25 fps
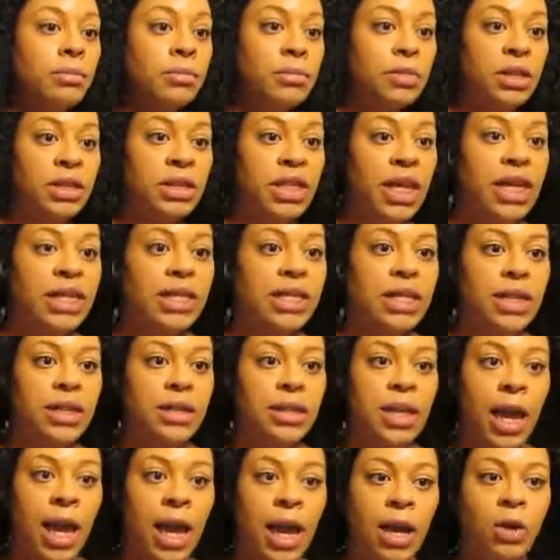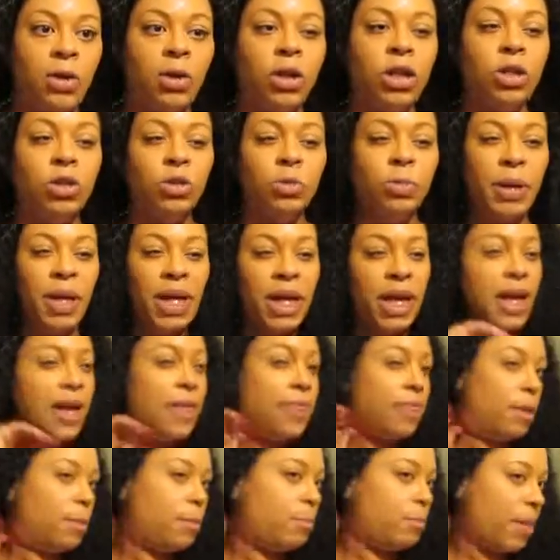Does it tangle a little bit
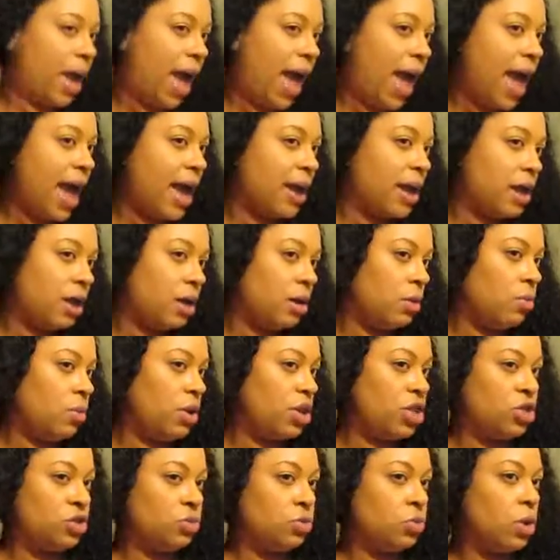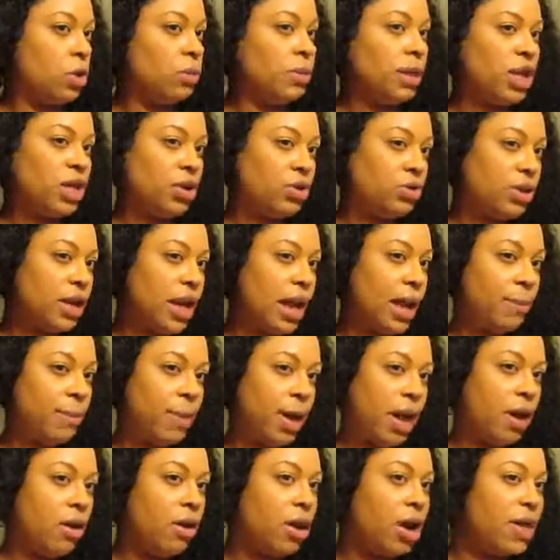in the back, which normally in your nape
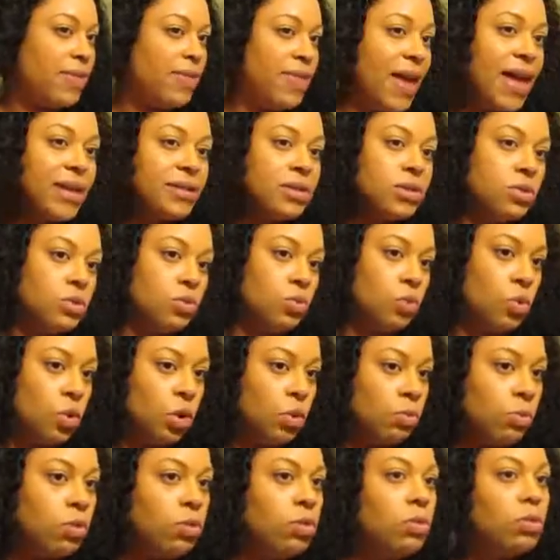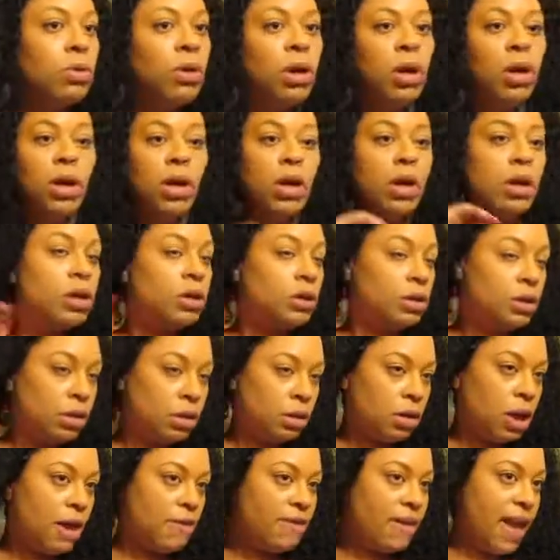area, that's normal.
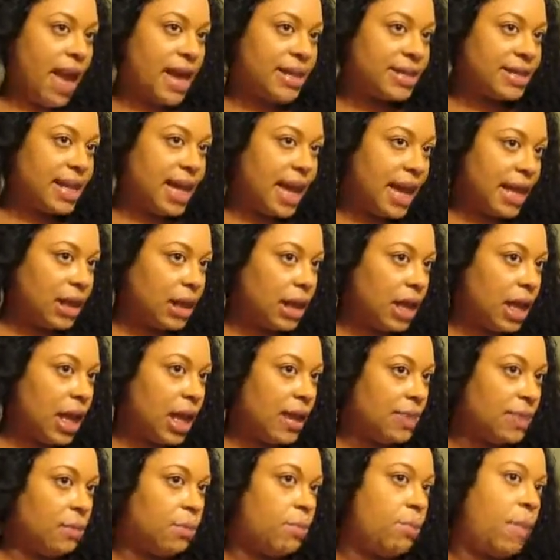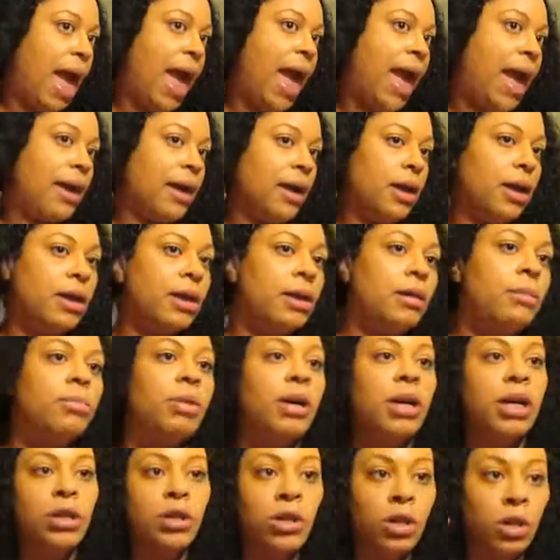I've had tangling in the back,
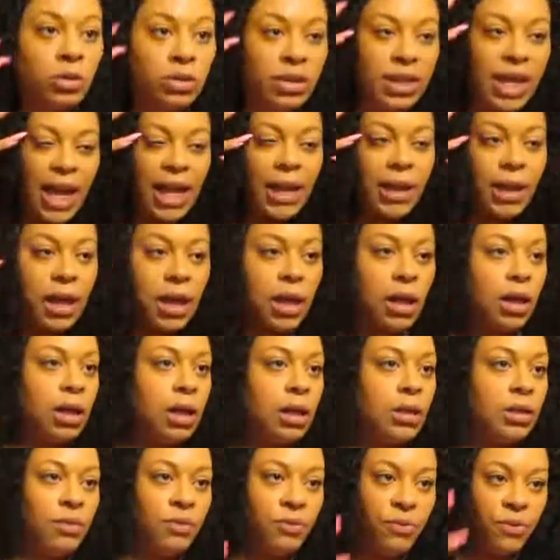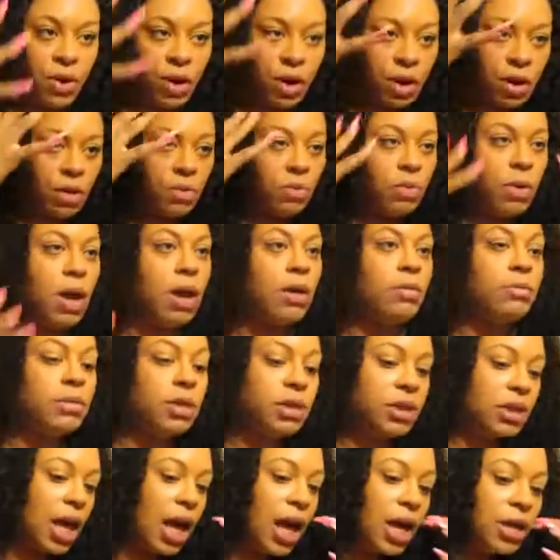but no tangling in the front, around
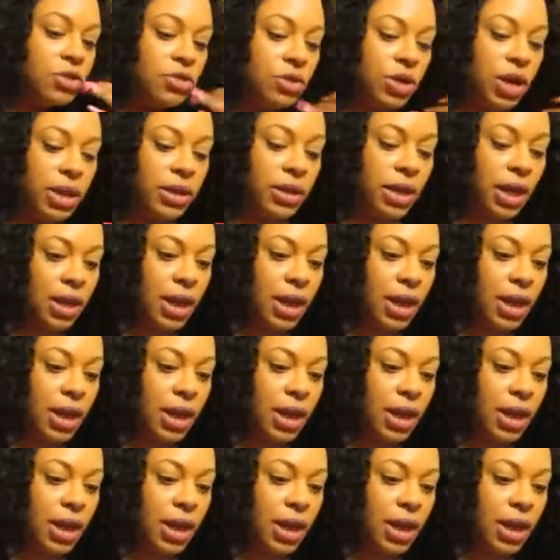the sides or anything